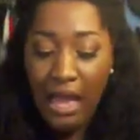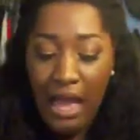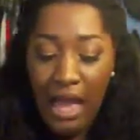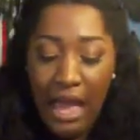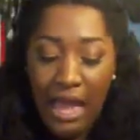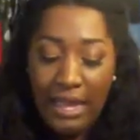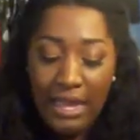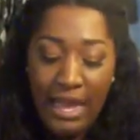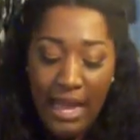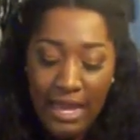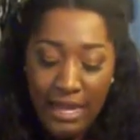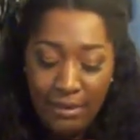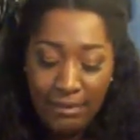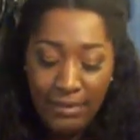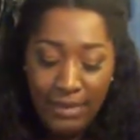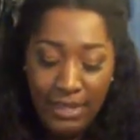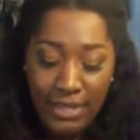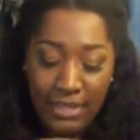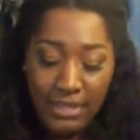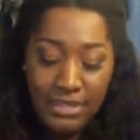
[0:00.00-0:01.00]
I got it
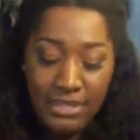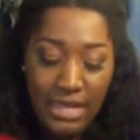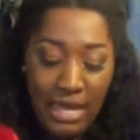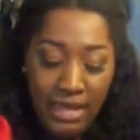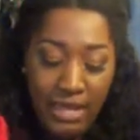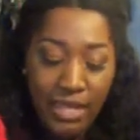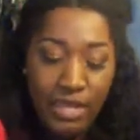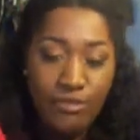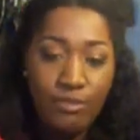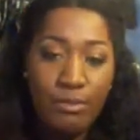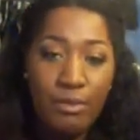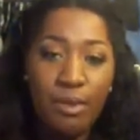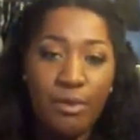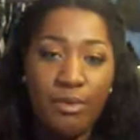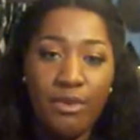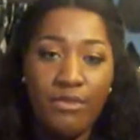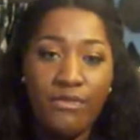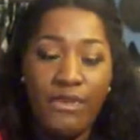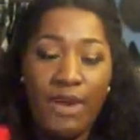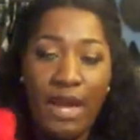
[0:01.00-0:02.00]
because I couldn't
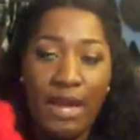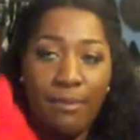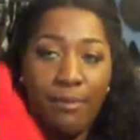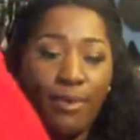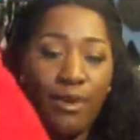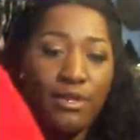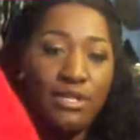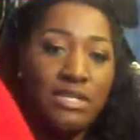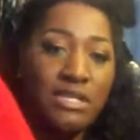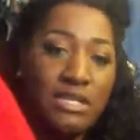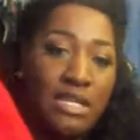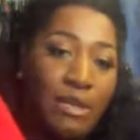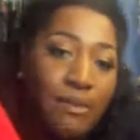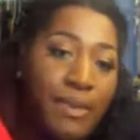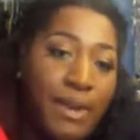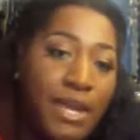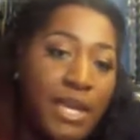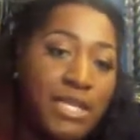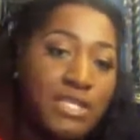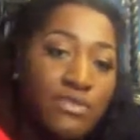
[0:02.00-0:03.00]
remember if I had purchased any
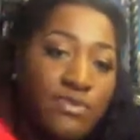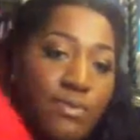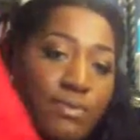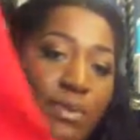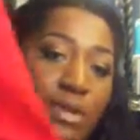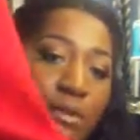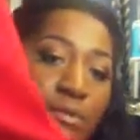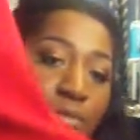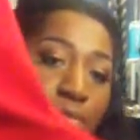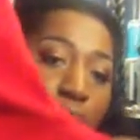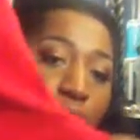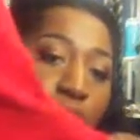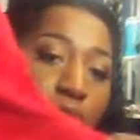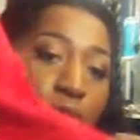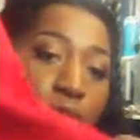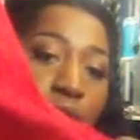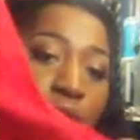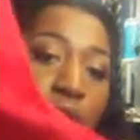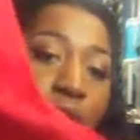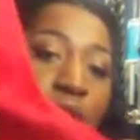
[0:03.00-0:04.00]
pants from them
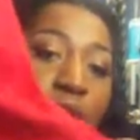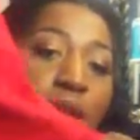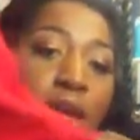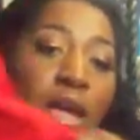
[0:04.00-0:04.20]
before.